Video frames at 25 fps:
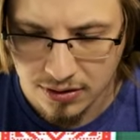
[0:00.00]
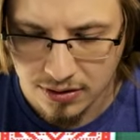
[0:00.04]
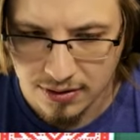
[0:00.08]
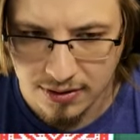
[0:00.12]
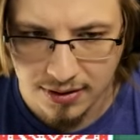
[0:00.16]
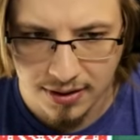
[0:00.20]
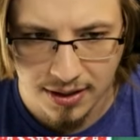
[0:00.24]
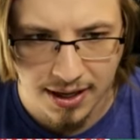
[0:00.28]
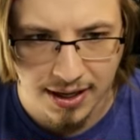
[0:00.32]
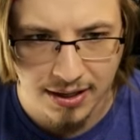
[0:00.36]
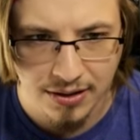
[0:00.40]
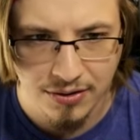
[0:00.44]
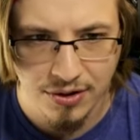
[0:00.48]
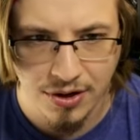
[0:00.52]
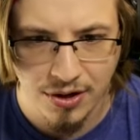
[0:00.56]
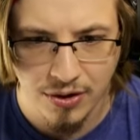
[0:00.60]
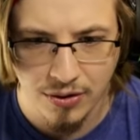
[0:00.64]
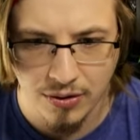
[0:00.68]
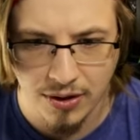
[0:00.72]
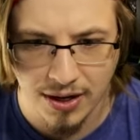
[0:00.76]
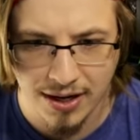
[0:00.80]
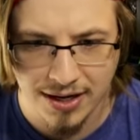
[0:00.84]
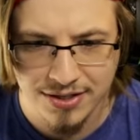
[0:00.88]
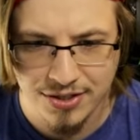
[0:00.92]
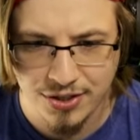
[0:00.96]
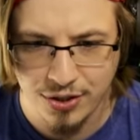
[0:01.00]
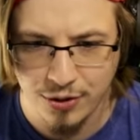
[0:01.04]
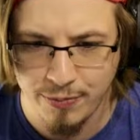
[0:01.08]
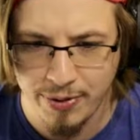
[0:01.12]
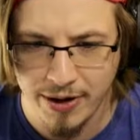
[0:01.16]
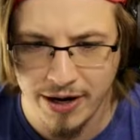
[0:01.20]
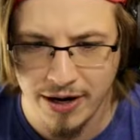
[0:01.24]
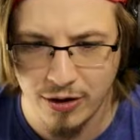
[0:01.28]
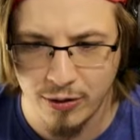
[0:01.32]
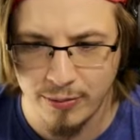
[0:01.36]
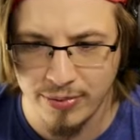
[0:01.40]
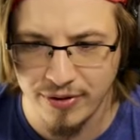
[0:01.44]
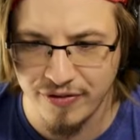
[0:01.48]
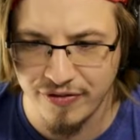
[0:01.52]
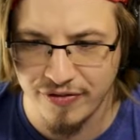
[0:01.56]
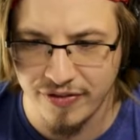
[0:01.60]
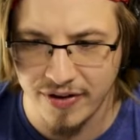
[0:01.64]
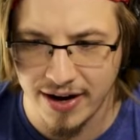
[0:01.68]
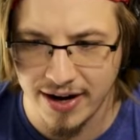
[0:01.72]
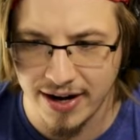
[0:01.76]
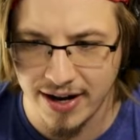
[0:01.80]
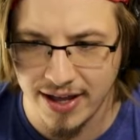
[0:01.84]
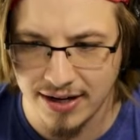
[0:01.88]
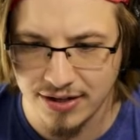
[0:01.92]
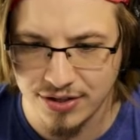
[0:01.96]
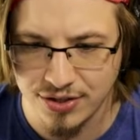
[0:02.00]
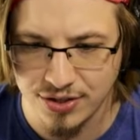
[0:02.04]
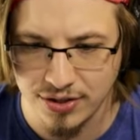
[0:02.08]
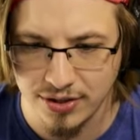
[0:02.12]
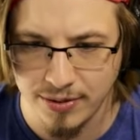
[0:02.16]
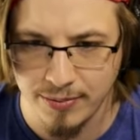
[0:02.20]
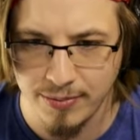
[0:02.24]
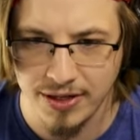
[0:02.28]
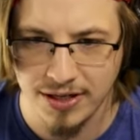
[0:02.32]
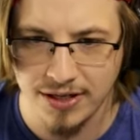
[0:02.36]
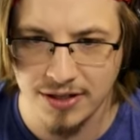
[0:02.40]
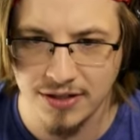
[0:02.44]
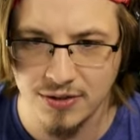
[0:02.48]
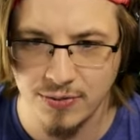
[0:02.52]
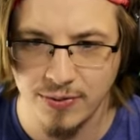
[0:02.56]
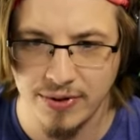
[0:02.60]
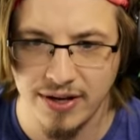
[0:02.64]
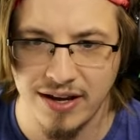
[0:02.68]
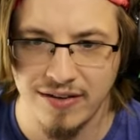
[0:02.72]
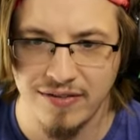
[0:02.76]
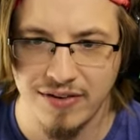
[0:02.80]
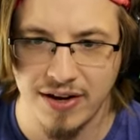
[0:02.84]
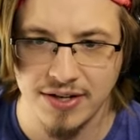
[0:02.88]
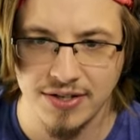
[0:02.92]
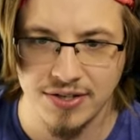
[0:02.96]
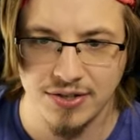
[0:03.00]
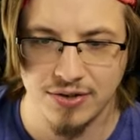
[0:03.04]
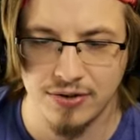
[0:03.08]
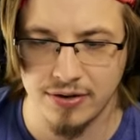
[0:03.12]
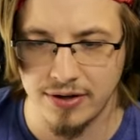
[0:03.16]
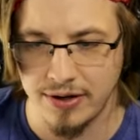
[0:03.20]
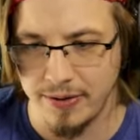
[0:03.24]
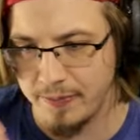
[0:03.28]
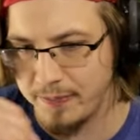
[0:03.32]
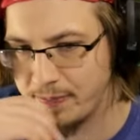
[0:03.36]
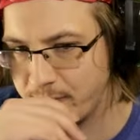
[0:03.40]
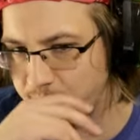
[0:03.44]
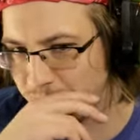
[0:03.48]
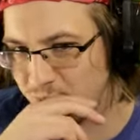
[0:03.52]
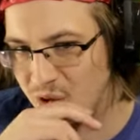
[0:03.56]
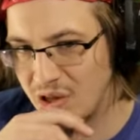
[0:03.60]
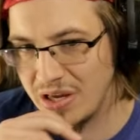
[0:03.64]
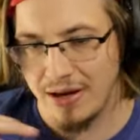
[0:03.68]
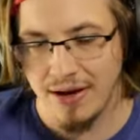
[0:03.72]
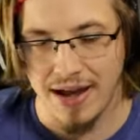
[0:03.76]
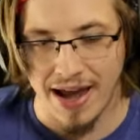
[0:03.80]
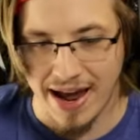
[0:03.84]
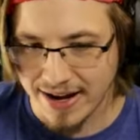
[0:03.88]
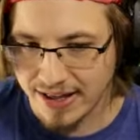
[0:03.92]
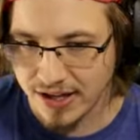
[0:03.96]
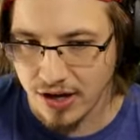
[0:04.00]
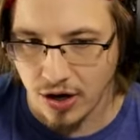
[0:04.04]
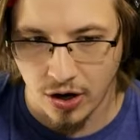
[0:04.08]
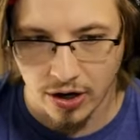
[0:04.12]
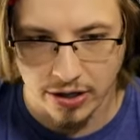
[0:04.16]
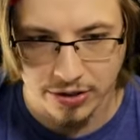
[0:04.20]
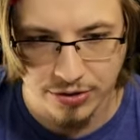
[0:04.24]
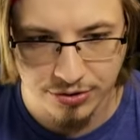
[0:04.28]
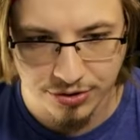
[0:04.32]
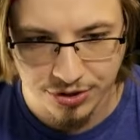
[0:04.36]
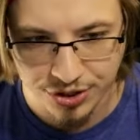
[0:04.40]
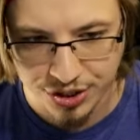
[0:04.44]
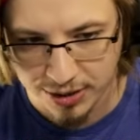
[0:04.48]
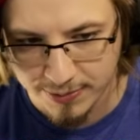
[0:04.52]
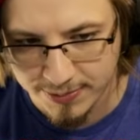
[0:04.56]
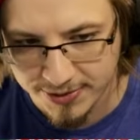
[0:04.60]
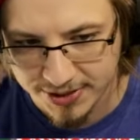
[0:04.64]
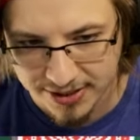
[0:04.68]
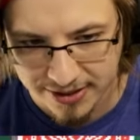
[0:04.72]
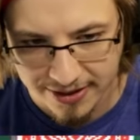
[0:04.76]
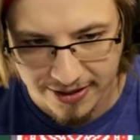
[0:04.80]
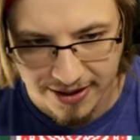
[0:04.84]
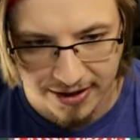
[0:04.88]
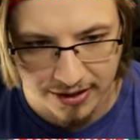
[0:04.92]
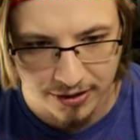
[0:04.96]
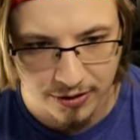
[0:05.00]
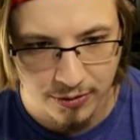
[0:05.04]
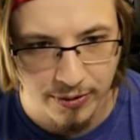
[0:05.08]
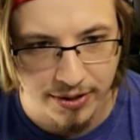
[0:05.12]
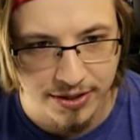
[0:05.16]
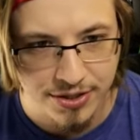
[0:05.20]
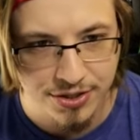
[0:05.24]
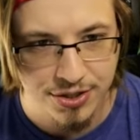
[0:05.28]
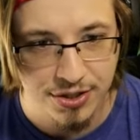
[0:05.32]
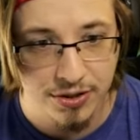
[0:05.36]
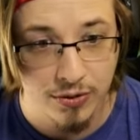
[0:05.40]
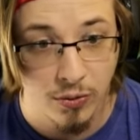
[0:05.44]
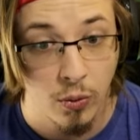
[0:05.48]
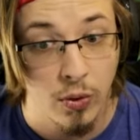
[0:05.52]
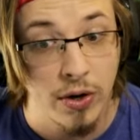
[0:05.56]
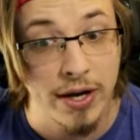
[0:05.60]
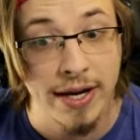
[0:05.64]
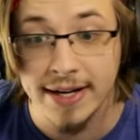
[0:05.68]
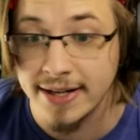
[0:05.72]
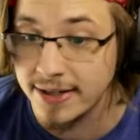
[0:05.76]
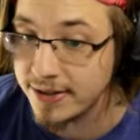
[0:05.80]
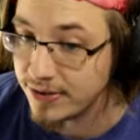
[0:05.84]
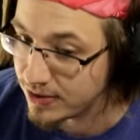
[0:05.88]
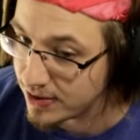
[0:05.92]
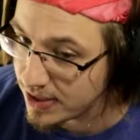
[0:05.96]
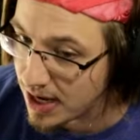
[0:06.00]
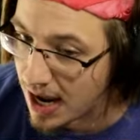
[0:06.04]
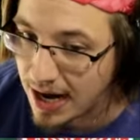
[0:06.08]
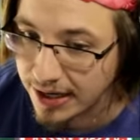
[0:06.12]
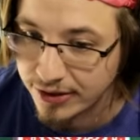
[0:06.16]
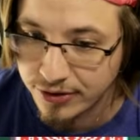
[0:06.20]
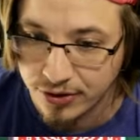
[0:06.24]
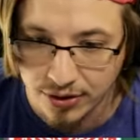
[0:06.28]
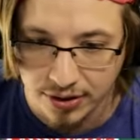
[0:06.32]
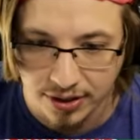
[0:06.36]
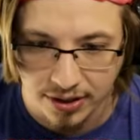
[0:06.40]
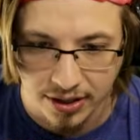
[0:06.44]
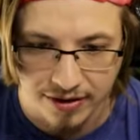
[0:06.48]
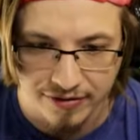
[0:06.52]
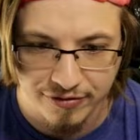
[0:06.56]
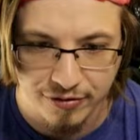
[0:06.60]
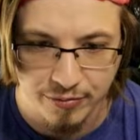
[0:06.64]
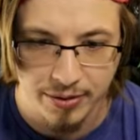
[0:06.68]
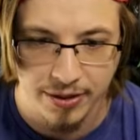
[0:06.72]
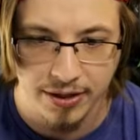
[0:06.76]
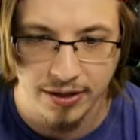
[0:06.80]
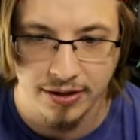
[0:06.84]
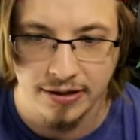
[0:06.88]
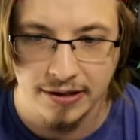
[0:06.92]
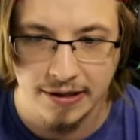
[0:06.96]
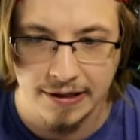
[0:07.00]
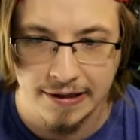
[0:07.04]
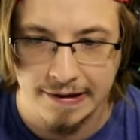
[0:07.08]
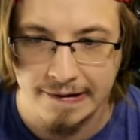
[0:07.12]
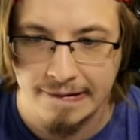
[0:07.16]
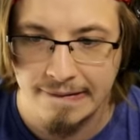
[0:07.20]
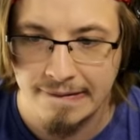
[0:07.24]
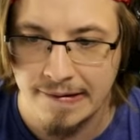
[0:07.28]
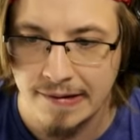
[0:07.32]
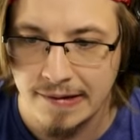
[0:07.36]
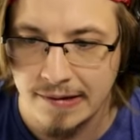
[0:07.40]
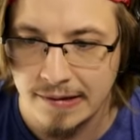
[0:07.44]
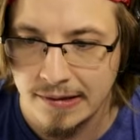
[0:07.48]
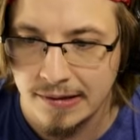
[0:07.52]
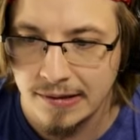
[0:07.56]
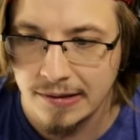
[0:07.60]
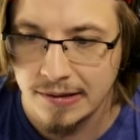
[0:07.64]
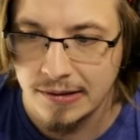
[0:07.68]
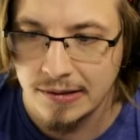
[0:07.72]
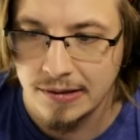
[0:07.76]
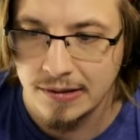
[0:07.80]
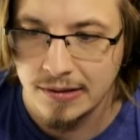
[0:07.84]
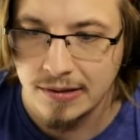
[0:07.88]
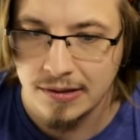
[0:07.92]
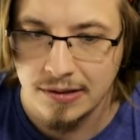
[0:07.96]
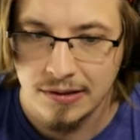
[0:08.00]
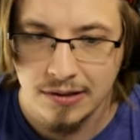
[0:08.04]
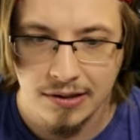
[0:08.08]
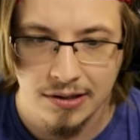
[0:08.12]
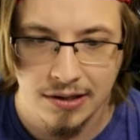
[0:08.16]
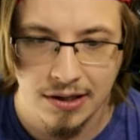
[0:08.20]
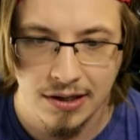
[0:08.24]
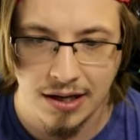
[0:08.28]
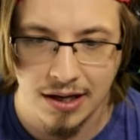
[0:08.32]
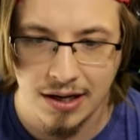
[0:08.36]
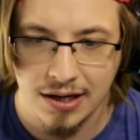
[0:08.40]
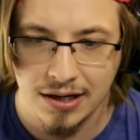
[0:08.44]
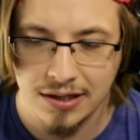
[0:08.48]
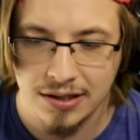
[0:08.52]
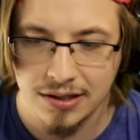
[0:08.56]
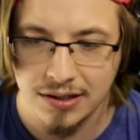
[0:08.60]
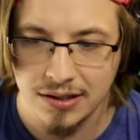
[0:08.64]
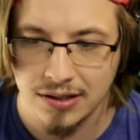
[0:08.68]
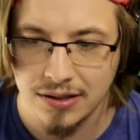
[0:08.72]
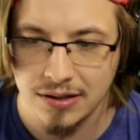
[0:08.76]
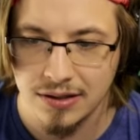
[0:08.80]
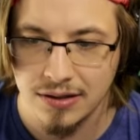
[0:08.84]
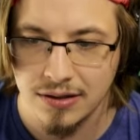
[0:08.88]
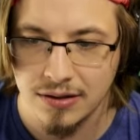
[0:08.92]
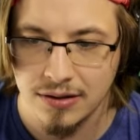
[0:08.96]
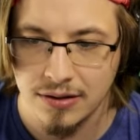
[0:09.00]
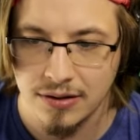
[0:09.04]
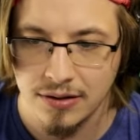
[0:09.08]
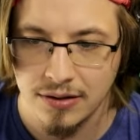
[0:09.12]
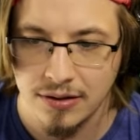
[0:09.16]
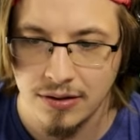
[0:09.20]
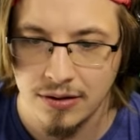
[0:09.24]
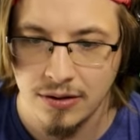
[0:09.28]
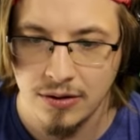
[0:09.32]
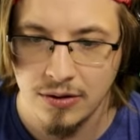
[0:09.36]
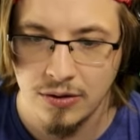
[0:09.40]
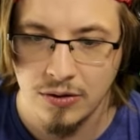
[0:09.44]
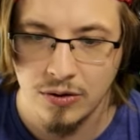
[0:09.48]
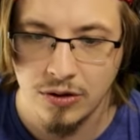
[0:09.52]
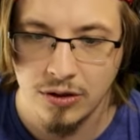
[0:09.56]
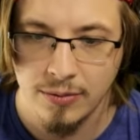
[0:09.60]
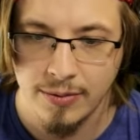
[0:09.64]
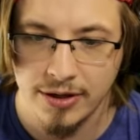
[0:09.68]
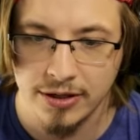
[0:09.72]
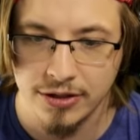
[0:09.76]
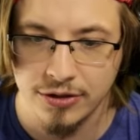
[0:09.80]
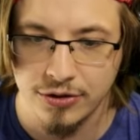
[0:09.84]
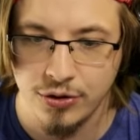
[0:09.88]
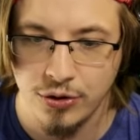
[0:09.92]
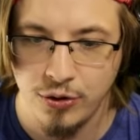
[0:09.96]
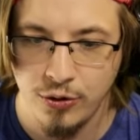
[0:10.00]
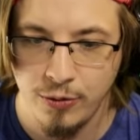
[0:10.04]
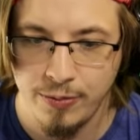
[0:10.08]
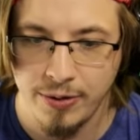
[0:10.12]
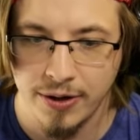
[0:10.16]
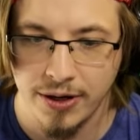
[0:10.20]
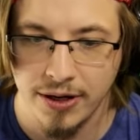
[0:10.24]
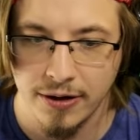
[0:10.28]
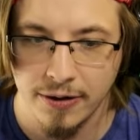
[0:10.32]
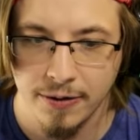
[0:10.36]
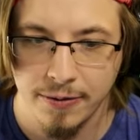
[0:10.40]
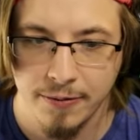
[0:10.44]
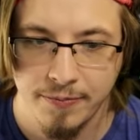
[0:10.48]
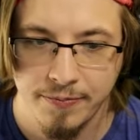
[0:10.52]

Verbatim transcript: I don't know. Uh, two pair will be fine, actually, because we have ice cream. Adding 100 chips into that equation is not good enough, apparently. Ugh. About a two pair.